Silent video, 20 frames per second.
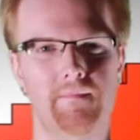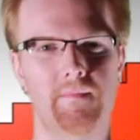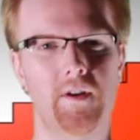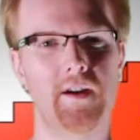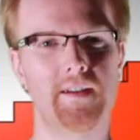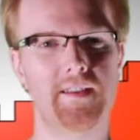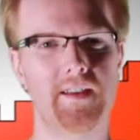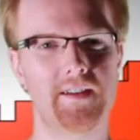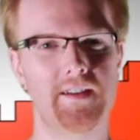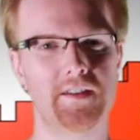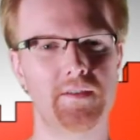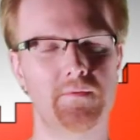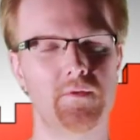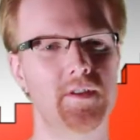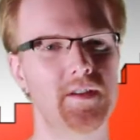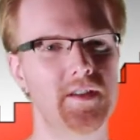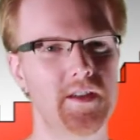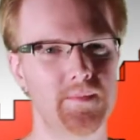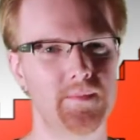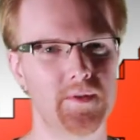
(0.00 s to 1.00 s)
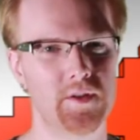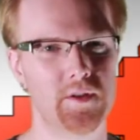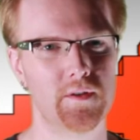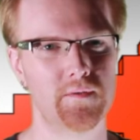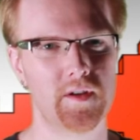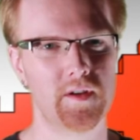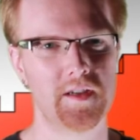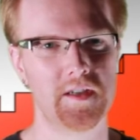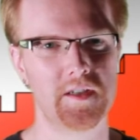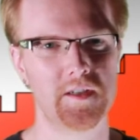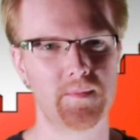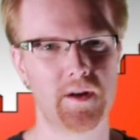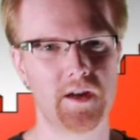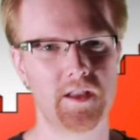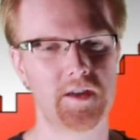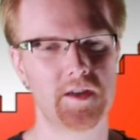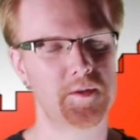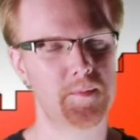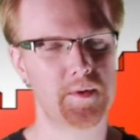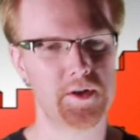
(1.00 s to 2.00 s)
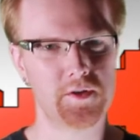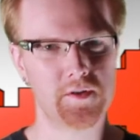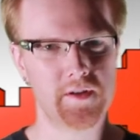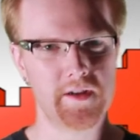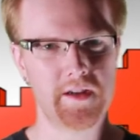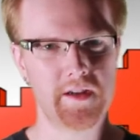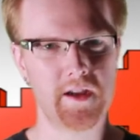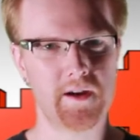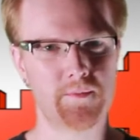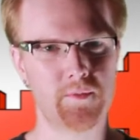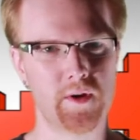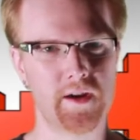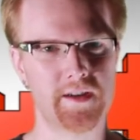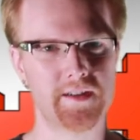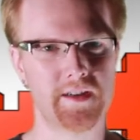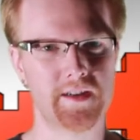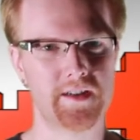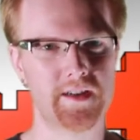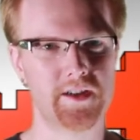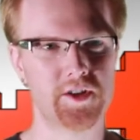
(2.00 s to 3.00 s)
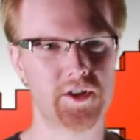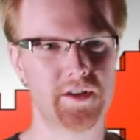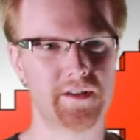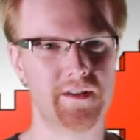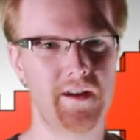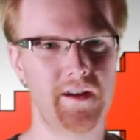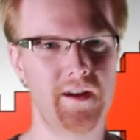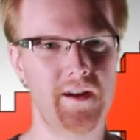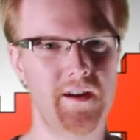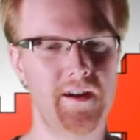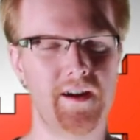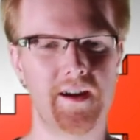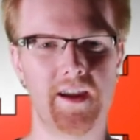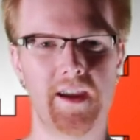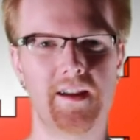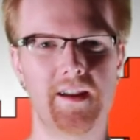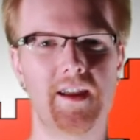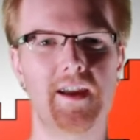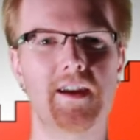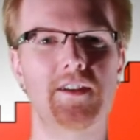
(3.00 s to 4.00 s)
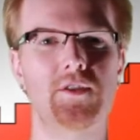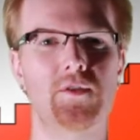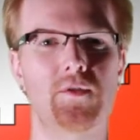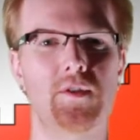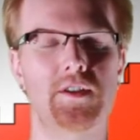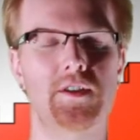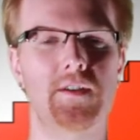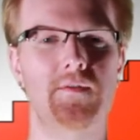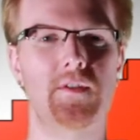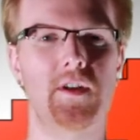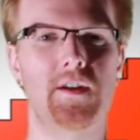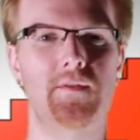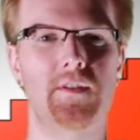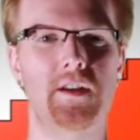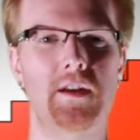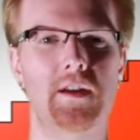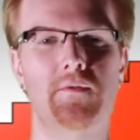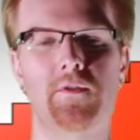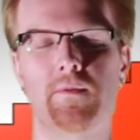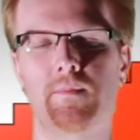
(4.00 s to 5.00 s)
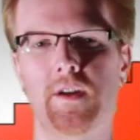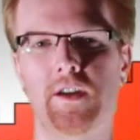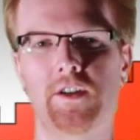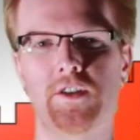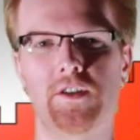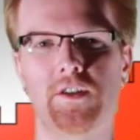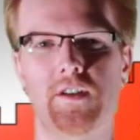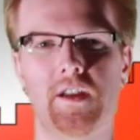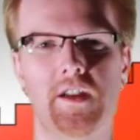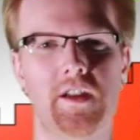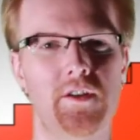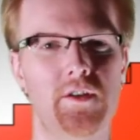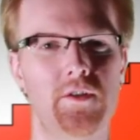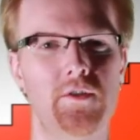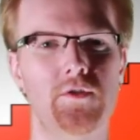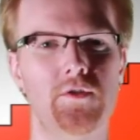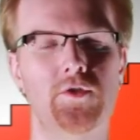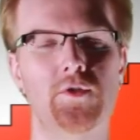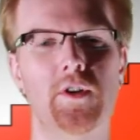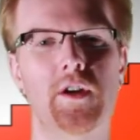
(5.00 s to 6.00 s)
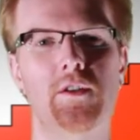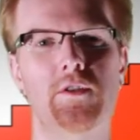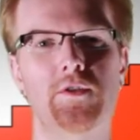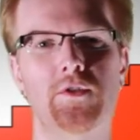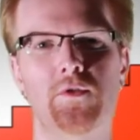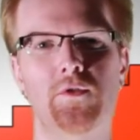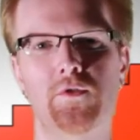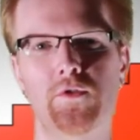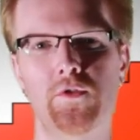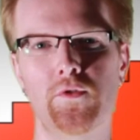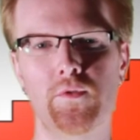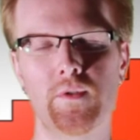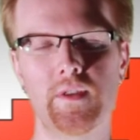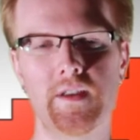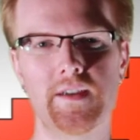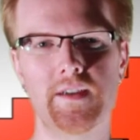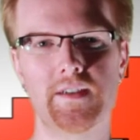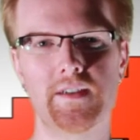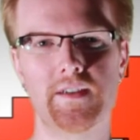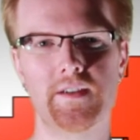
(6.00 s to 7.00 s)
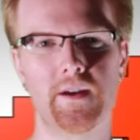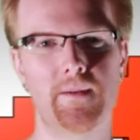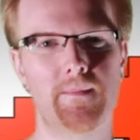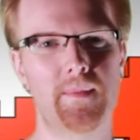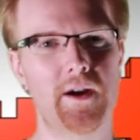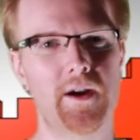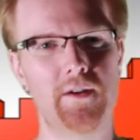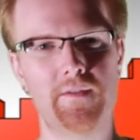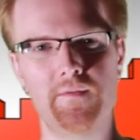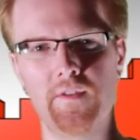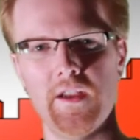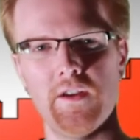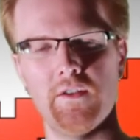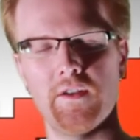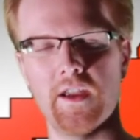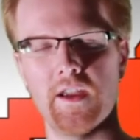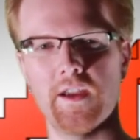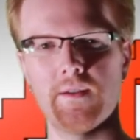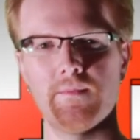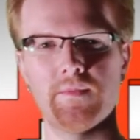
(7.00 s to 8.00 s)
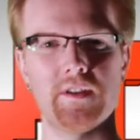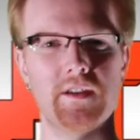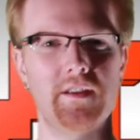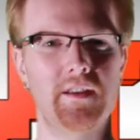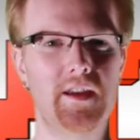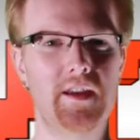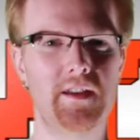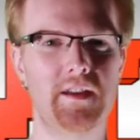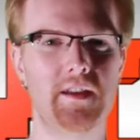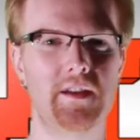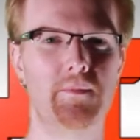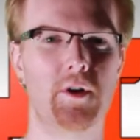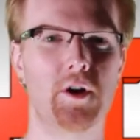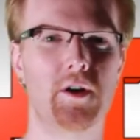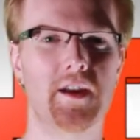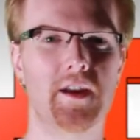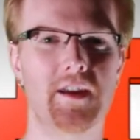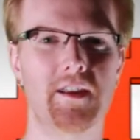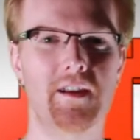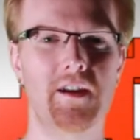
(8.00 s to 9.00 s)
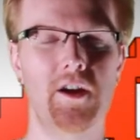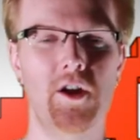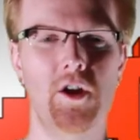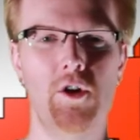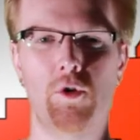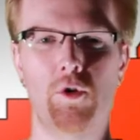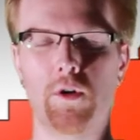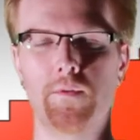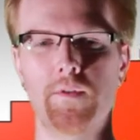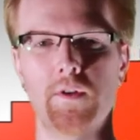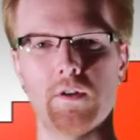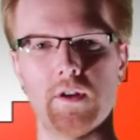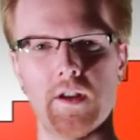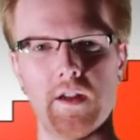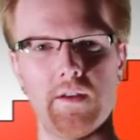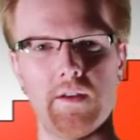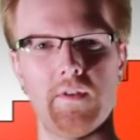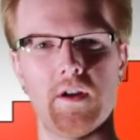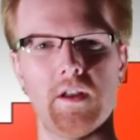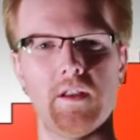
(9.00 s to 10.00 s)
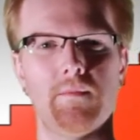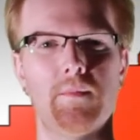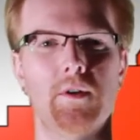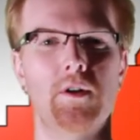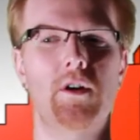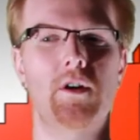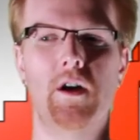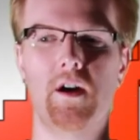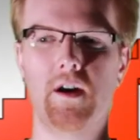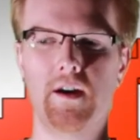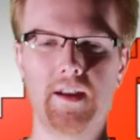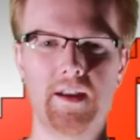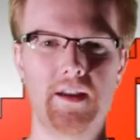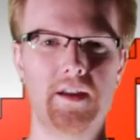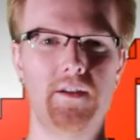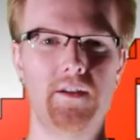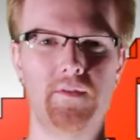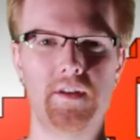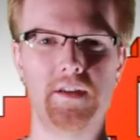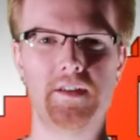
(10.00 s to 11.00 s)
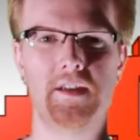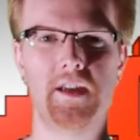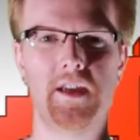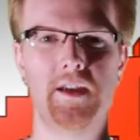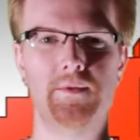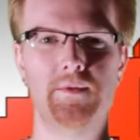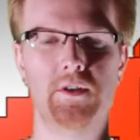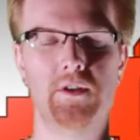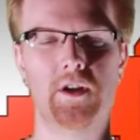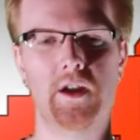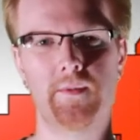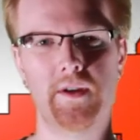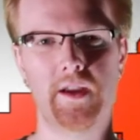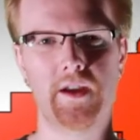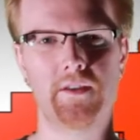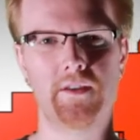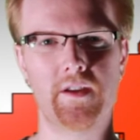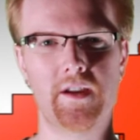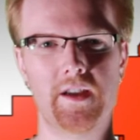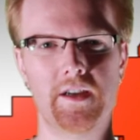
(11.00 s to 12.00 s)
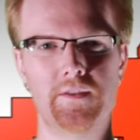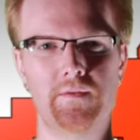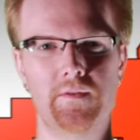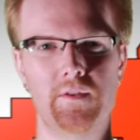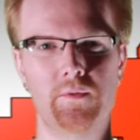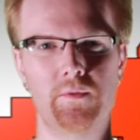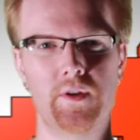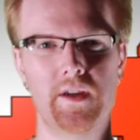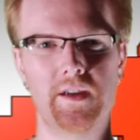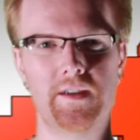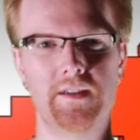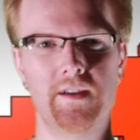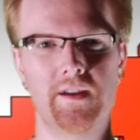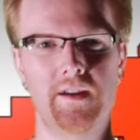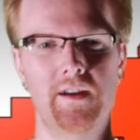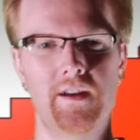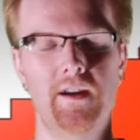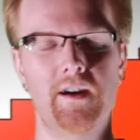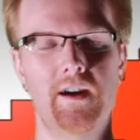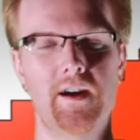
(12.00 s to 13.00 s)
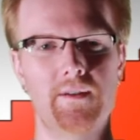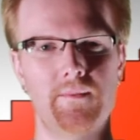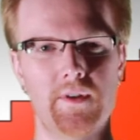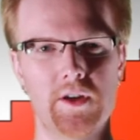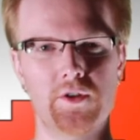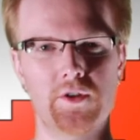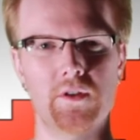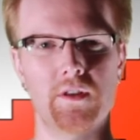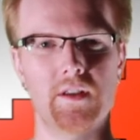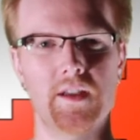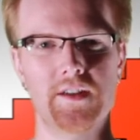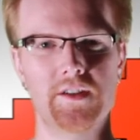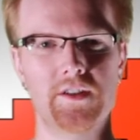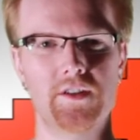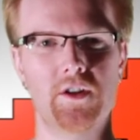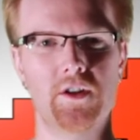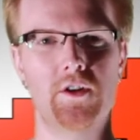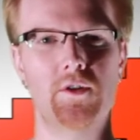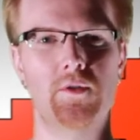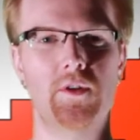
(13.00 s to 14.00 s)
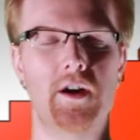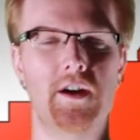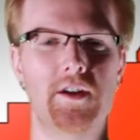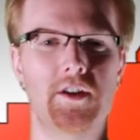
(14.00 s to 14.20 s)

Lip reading: Alright, that does it for this episode of Indie Spotlight Special Indie Uprising Edition. Again, as always, if you have any information, any news, trailers, or new releases about video games in the indie market, or if you're an indie developer on any of these games that are coming out in the next few weeks, make sure to let us know.